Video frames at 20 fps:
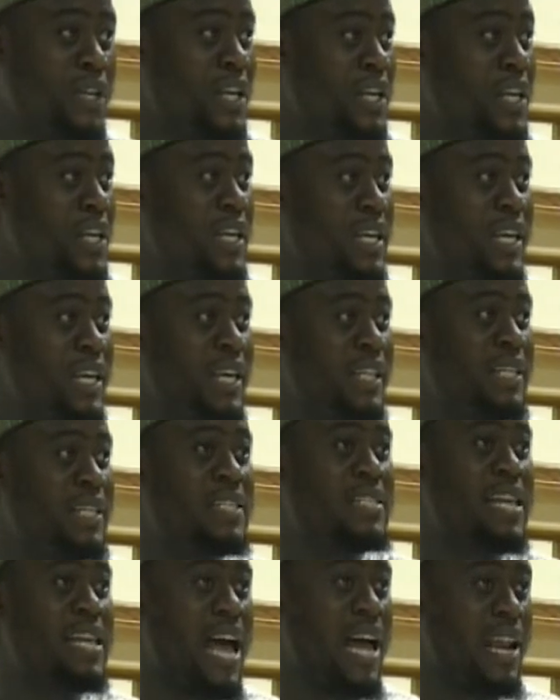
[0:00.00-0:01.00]
he
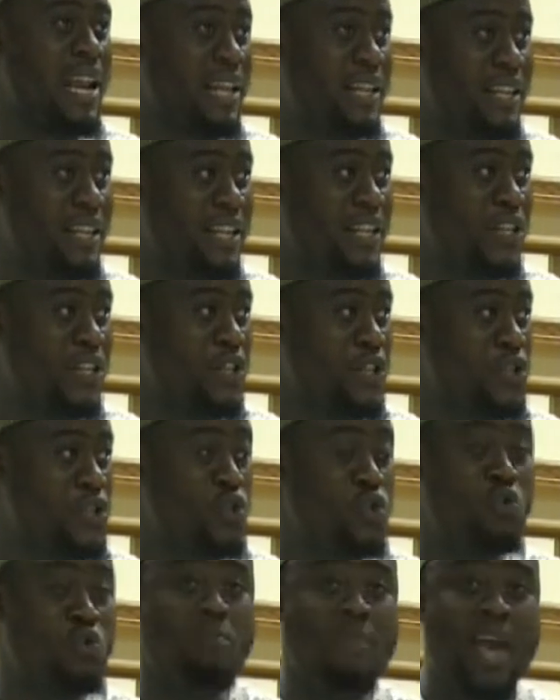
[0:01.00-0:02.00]
decided to
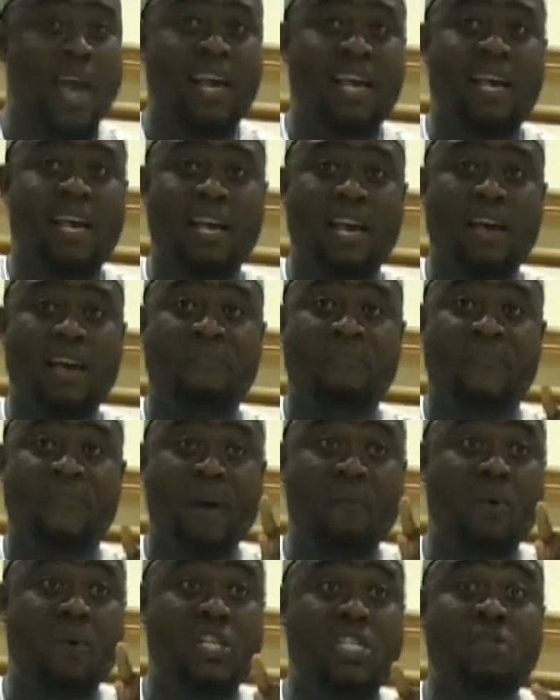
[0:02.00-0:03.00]
make a
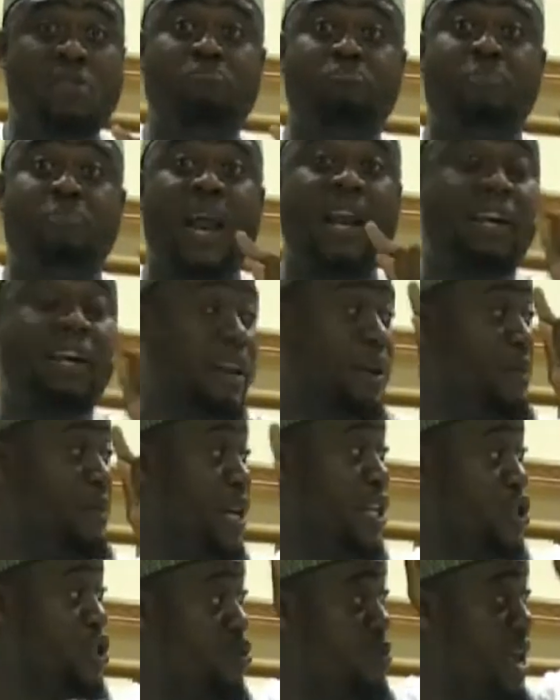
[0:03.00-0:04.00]
famous
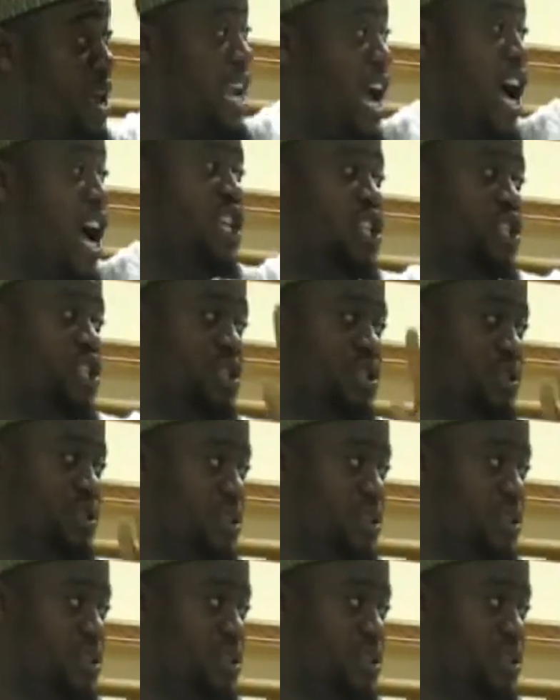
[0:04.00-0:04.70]
pilgrimage, to make Hajj.